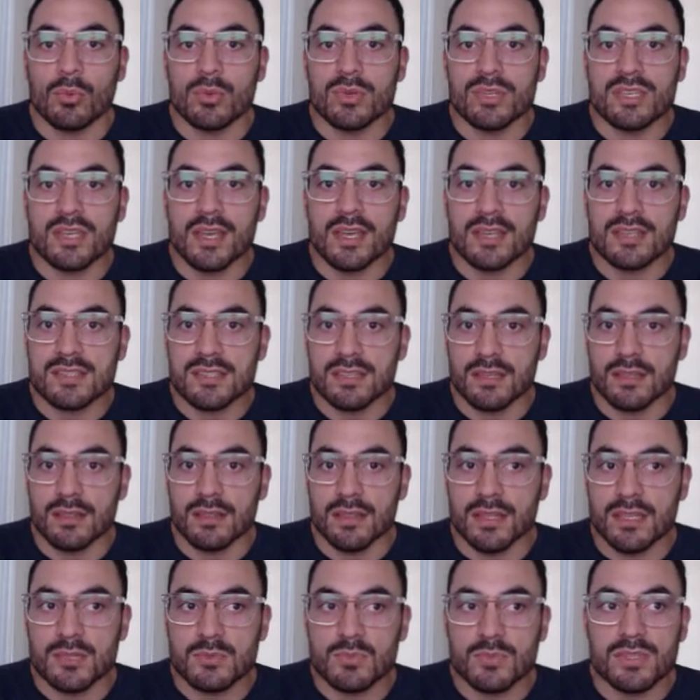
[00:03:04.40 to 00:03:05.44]
would test
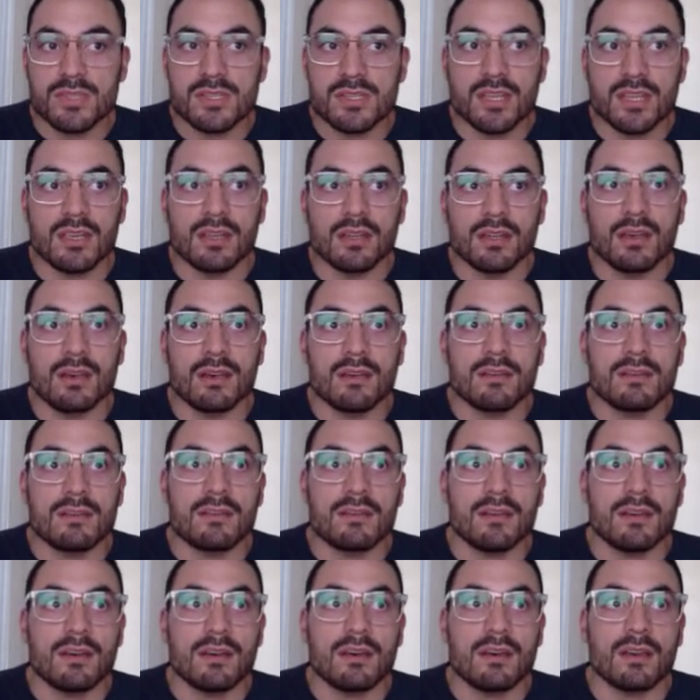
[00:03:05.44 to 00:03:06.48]
in this particular
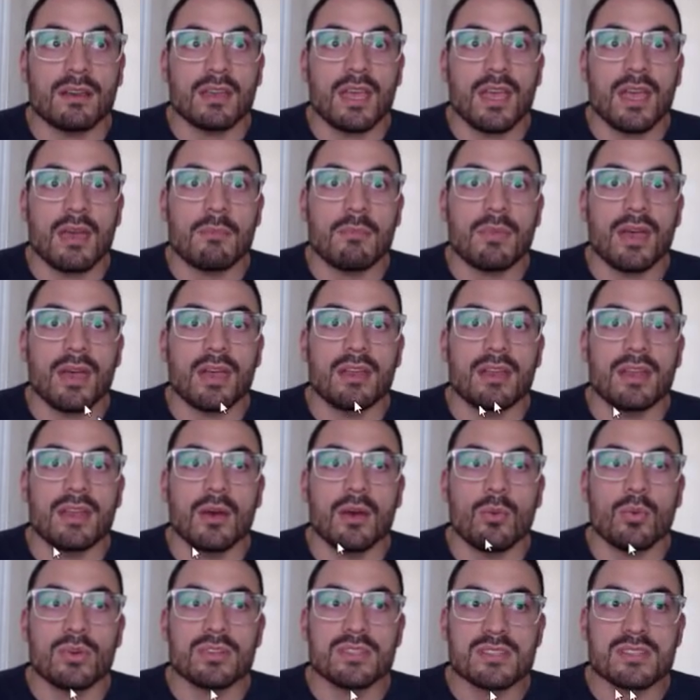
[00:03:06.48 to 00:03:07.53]
campaign.
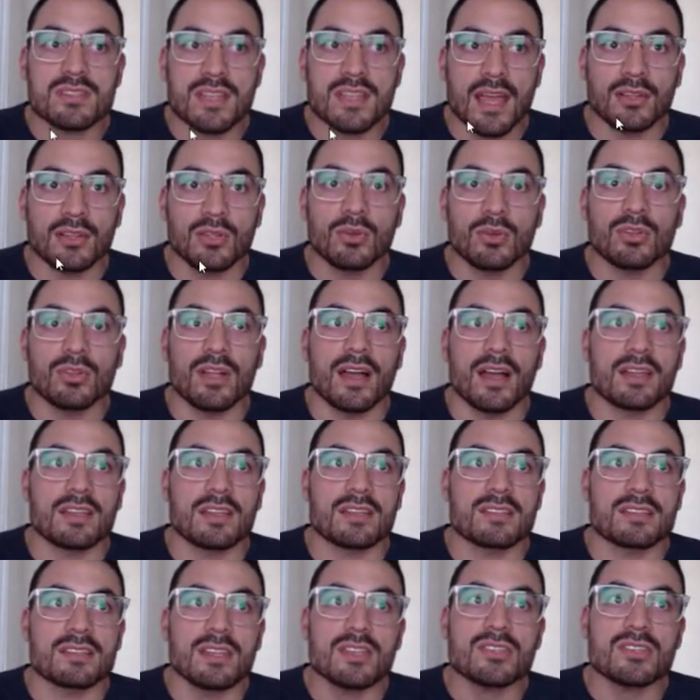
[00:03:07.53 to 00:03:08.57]
Now, what does that look like?
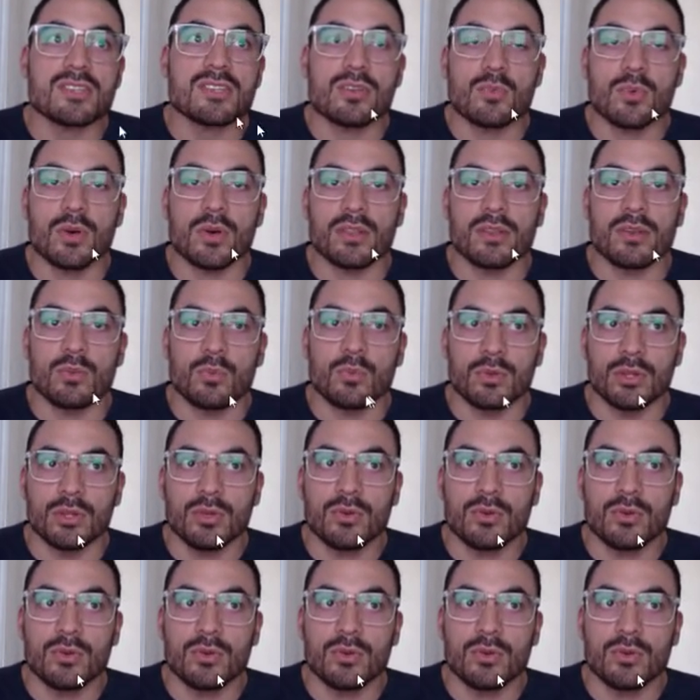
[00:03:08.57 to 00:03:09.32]
Essentially what it will